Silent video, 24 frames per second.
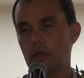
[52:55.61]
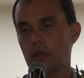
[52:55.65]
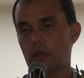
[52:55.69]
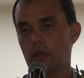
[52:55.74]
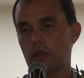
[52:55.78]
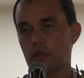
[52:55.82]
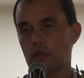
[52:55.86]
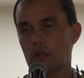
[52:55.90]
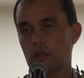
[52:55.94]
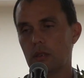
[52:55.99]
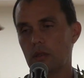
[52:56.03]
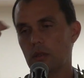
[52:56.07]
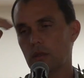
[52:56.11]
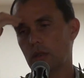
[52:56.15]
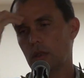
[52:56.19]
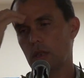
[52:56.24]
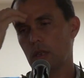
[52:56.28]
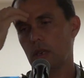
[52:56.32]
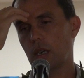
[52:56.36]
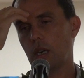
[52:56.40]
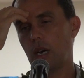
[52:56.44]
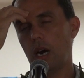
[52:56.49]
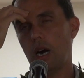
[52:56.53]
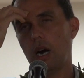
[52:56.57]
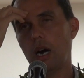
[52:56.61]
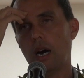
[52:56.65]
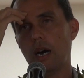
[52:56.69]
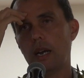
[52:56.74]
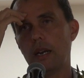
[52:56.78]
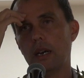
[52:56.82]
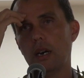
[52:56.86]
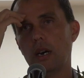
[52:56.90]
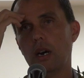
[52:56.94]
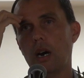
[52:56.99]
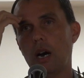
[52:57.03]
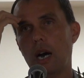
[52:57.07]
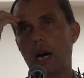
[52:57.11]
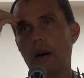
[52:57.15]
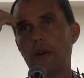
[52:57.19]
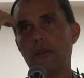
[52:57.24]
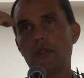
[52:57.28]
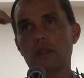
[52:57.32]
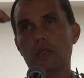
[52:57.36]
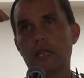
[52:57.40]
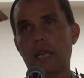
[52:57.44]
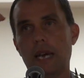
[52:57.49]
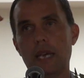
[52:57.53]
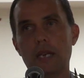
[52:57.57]
it's called Kahana, How
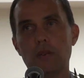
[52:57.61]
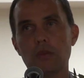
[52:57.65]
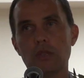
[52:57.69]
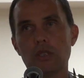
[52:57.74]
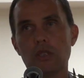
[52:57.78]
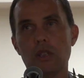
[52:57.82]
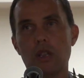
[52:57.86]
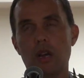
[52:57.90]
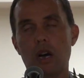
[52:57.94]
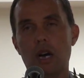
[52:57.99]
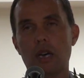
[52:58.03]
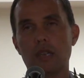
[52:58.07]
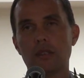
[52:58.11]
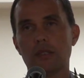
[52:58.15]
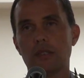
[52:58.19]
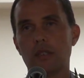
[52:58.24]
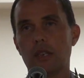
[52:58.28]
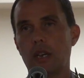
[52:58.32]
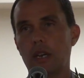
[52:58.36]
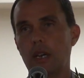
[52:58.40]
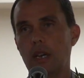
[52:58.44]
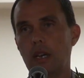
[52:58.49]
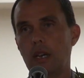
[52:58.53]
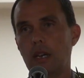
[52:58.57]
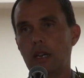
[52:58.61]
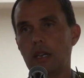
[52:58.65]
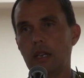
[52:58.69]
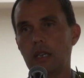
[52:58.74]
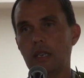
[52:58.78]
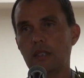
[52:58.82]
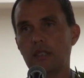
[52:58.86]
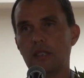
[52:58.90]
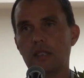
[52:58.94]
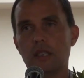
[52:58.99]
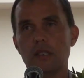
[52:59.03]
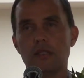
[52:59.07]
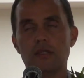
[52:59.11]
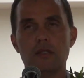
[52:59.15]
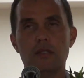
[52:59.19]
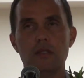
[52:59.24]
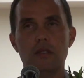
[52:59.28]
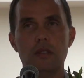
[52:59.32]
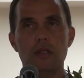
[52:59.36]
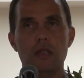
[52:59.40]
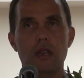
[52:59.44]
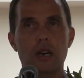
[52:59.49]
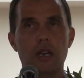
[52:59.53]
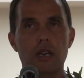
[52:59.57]
the Land Was Lost, he says
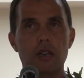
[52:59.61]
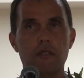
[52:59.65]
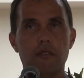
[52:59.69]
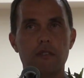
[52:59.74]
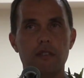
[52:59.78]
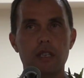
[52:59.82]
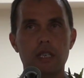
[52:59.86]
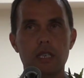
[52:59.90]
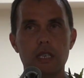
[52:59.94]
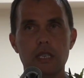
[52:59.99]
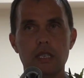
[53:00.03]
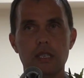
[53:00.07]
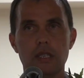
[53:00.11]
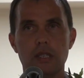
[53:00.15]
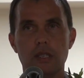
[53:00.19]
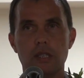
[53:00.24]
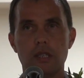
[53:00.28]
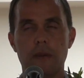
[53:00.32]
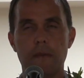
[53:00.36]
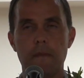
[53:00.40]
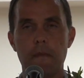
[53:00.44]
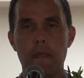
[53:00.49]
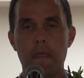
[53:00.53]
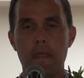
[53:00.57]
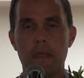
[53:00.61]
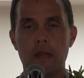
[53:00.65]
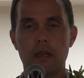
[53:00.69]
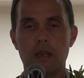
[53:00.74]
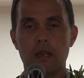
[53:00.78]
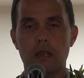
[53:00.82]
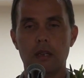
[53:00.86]
none of these